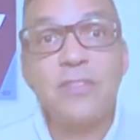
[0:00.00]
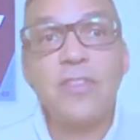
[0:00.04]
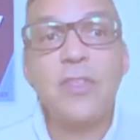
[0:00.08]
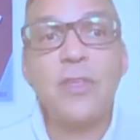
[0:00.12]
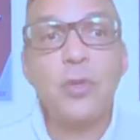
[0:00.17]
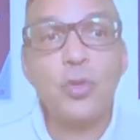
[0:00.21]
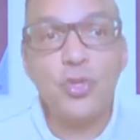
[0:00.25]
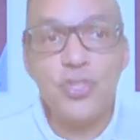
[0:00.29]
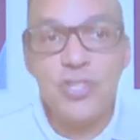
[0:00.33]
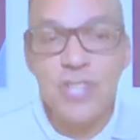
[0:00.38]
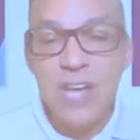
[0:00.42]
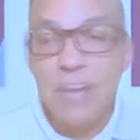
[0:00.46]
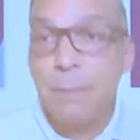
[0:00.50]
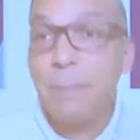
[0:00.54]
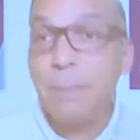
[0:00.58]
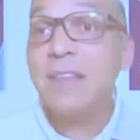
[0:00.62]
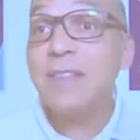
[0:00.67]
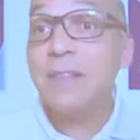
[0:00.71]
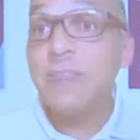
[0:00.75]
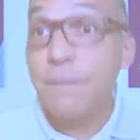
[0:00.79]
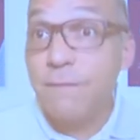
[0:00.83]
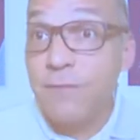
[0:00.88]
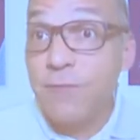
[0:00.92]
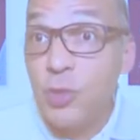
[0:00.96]
that are shaping
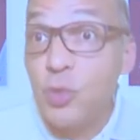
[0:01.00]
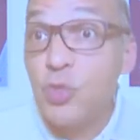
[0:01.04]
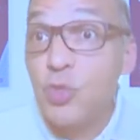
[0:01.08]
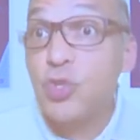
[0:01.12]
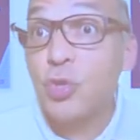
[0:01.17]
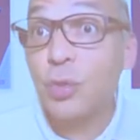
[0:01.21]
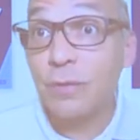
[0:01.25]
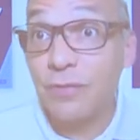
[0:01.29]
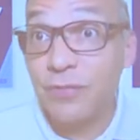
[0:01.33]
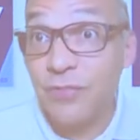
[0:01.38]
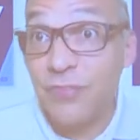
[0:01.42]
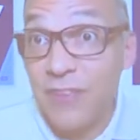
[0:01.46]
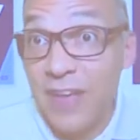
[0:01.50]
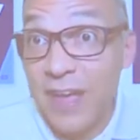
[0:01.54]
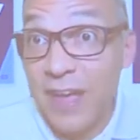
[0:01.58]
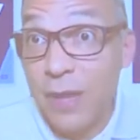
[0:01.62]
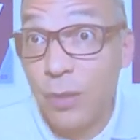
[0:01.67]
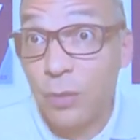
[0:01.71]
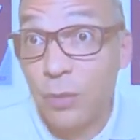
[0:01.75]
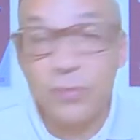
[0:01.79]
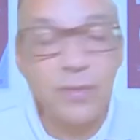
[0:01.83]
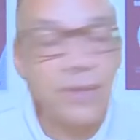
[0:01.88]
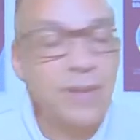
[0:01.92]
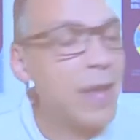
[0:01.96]
the future of
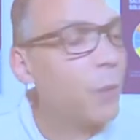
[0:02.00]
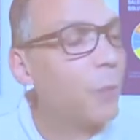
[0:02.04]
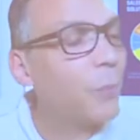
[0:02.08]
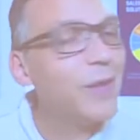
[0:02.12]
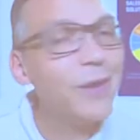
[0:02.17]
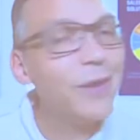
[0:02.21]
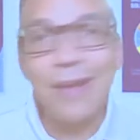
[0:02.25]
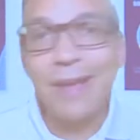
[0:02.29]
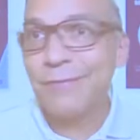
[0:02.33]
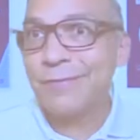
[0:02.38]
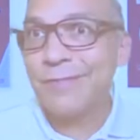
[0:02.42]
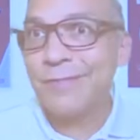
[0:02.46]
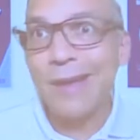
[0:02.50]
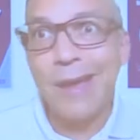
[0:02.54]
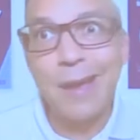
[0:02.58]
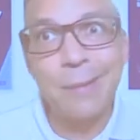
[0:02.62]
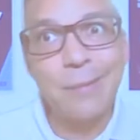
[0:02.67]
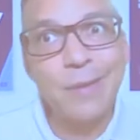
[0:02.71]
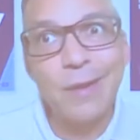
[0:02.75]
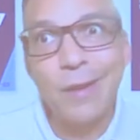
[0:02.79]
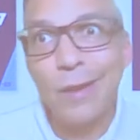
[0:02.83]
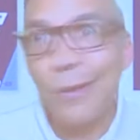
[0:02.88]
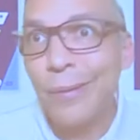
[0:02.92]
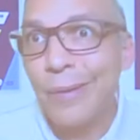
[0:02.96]
sales. Now, we don't have time
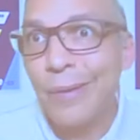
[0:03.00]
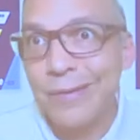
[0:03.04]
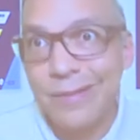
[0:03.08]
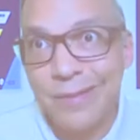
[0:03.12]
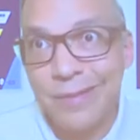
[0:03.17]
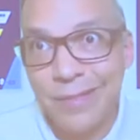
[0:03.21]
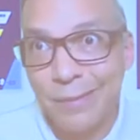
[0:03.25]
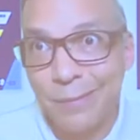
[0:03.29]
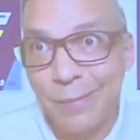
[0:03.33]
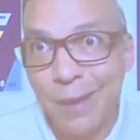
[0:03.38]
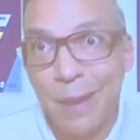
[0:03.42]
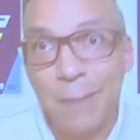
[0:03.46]
to go into them.